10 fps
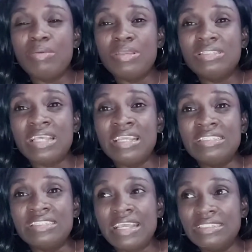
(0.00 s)
He
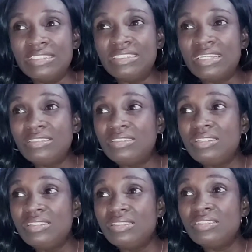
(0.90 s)
said,
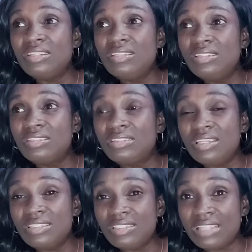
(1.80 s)
see
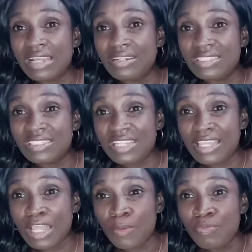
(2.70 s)
Sister Grace is
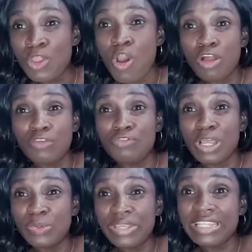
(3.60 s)
here now. All of you are
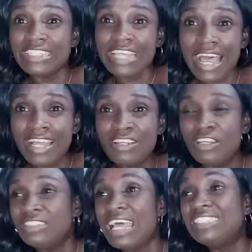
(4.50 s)
looking at her.
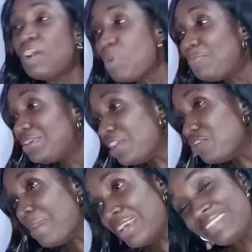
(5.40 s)
That's that one brother
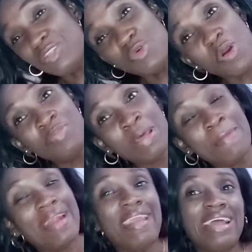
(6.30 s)
from outside will come now,
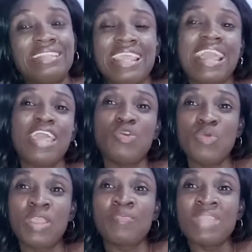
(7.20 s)
marry her and take her
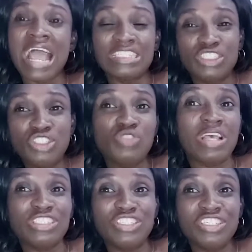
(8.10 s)
away. As she's
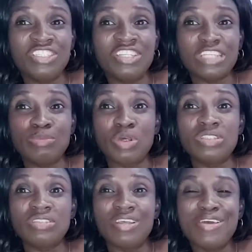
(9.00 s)
what she is in this,
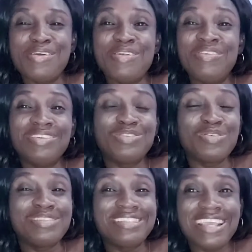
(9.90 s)
because
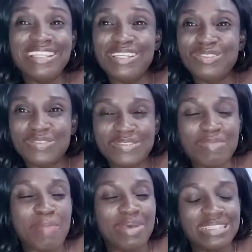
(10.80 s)
to say the truth,
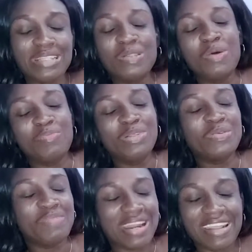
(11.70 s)
my pastor did not want me to
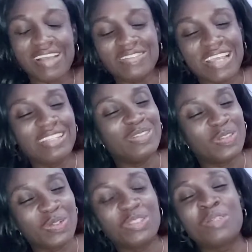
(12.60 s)
marry outside the
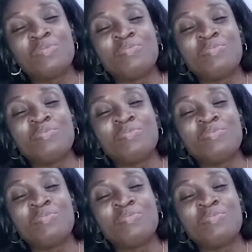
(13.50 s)
church.